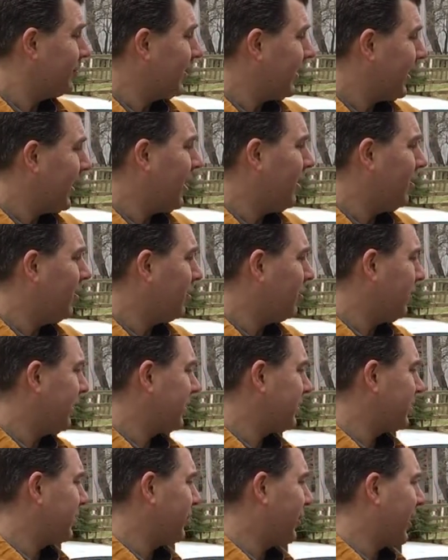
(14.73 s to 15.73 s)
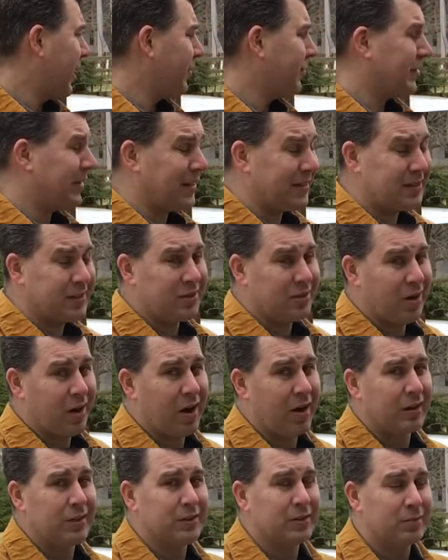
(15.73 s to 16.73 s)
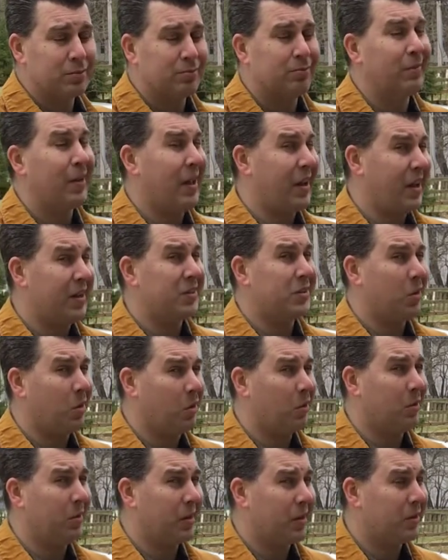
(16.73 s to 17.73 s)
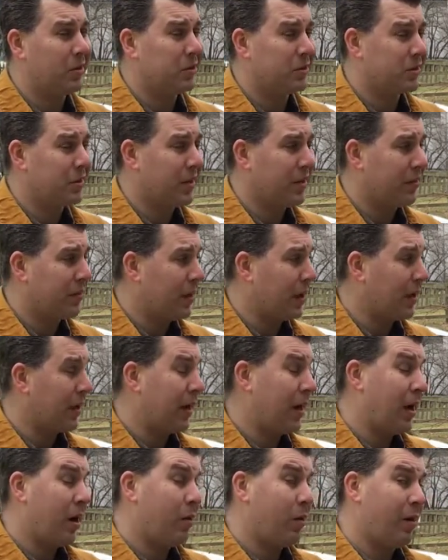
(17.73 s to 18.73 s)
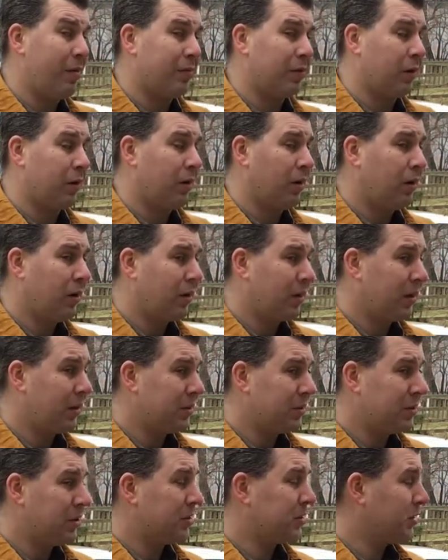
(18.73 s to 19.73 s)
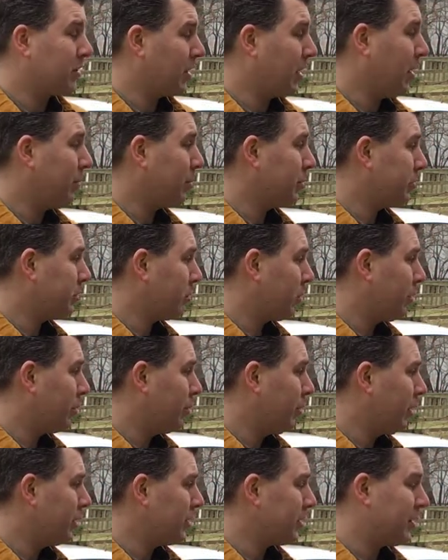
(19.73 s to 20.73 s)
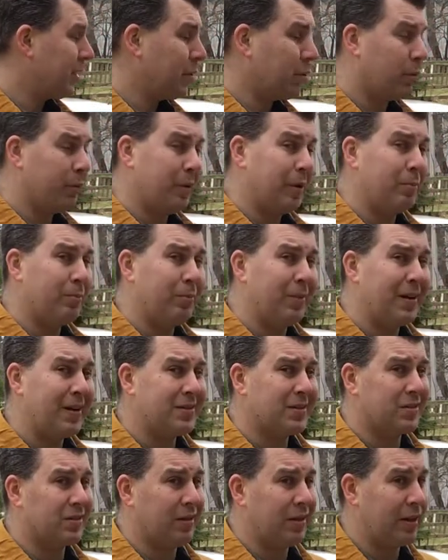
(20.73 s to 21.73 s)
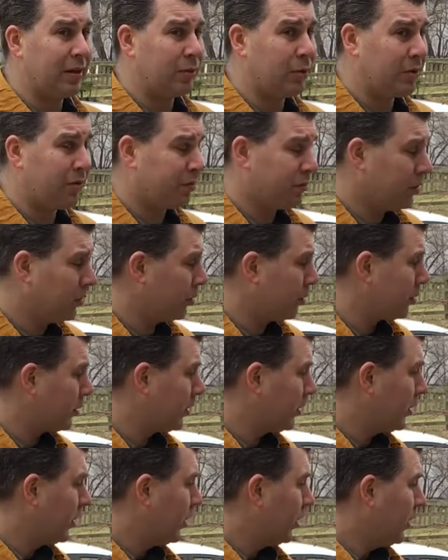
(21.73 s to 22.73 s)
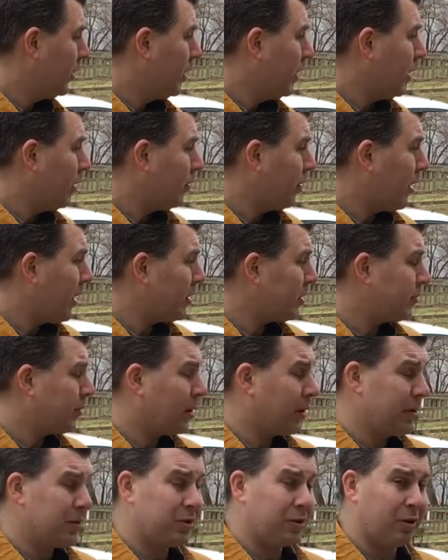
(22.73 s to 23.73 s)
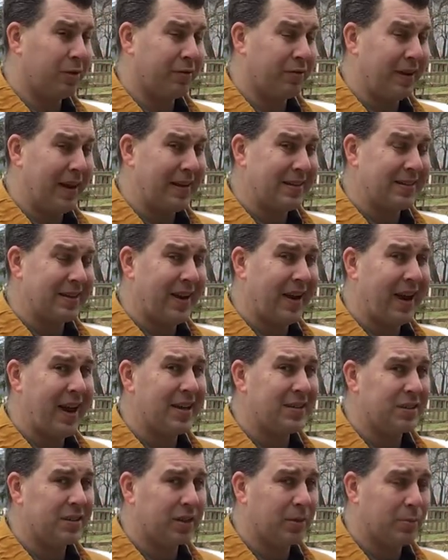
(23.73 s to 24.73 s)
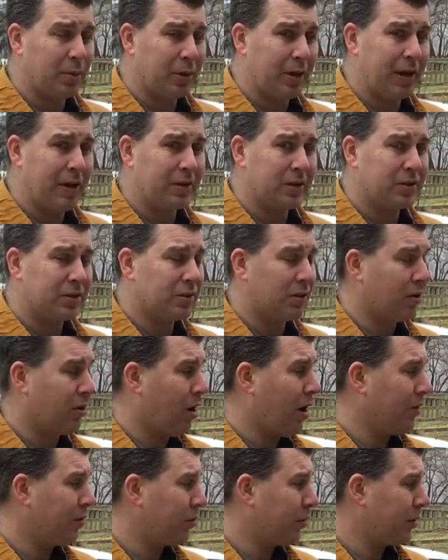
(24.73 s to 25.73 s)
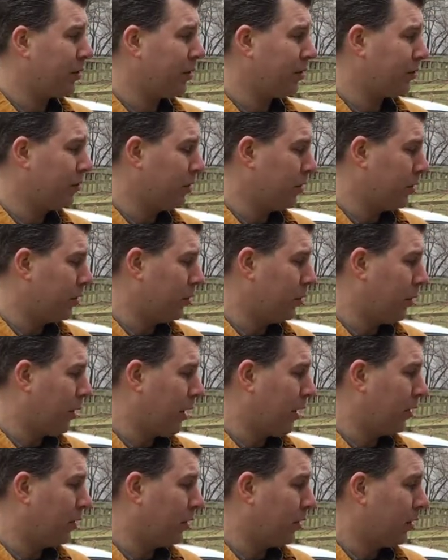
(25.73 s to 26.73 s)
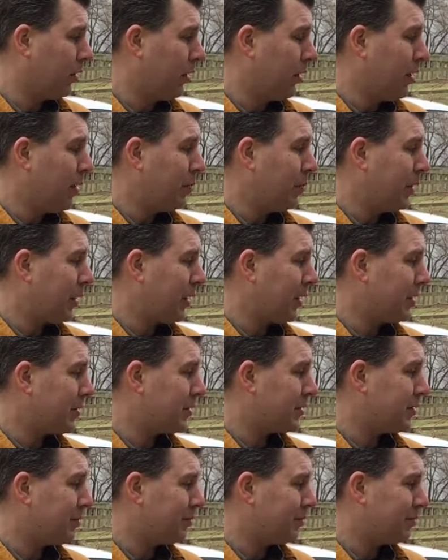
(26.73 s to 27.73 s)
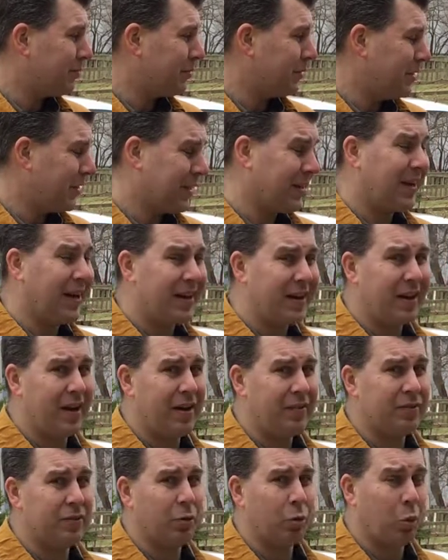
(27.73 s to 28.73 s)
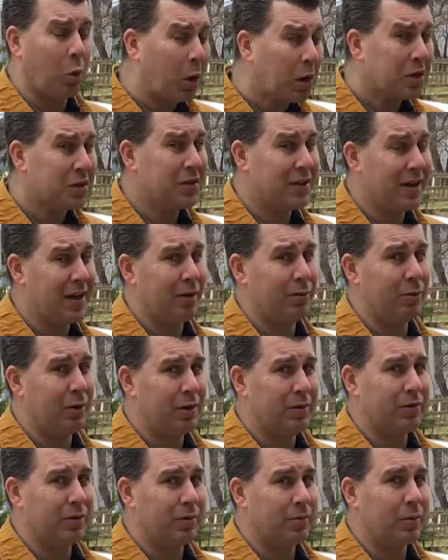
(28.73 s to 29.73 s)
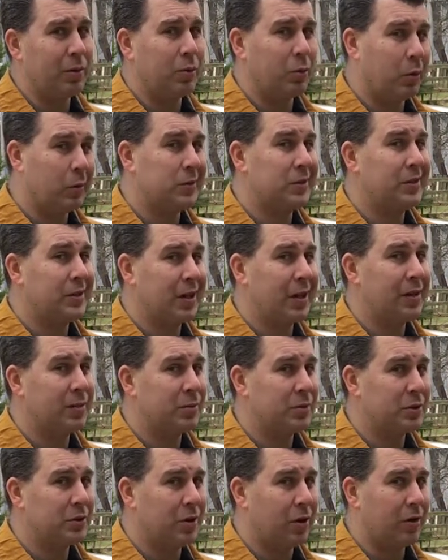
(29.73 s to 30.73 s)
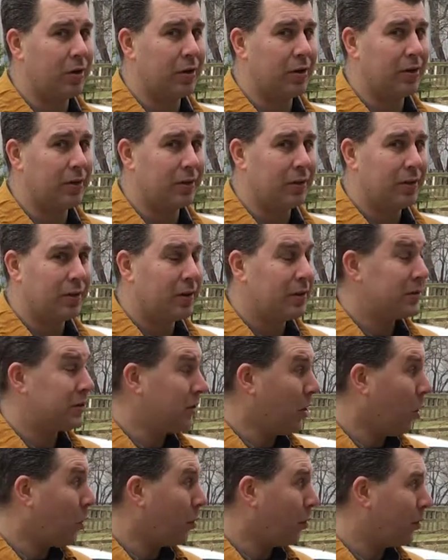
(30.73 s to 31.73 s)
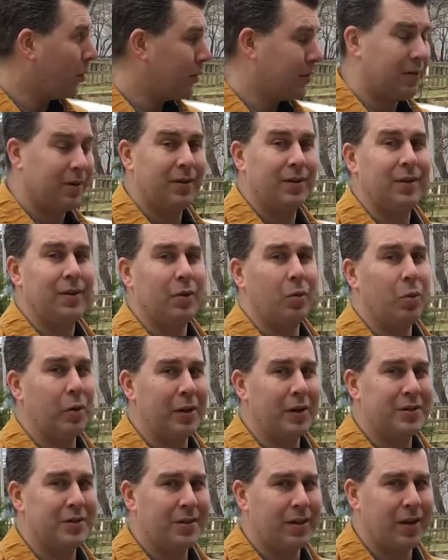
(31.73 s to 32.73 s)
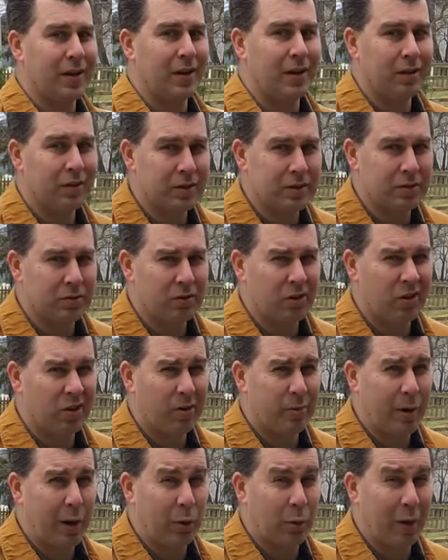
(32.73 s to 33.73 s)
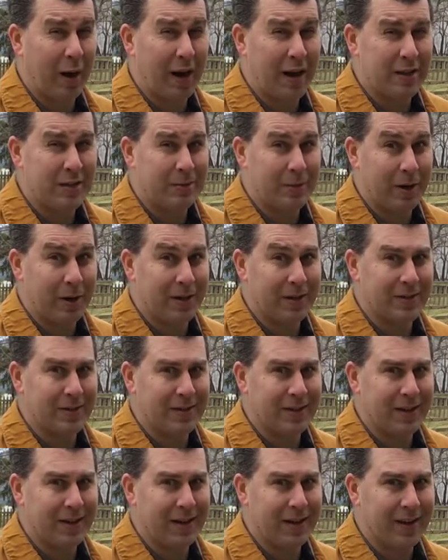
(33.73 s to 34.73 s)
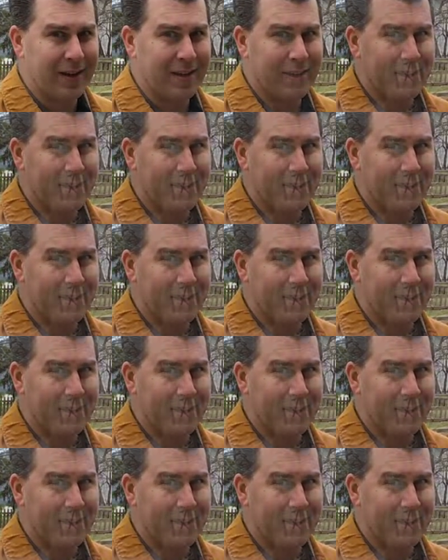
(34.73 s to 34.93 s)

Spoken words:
kind of look like some half-dead stalks, and I totally understand that. However, in just a couple short months they will be bustling with fruit. Raspberries are a fantastic plant to start off with if you're a new gardener, because you kind of have to work to get rid of them once you get them started. So, what do you say? Let's learn about raspberries today.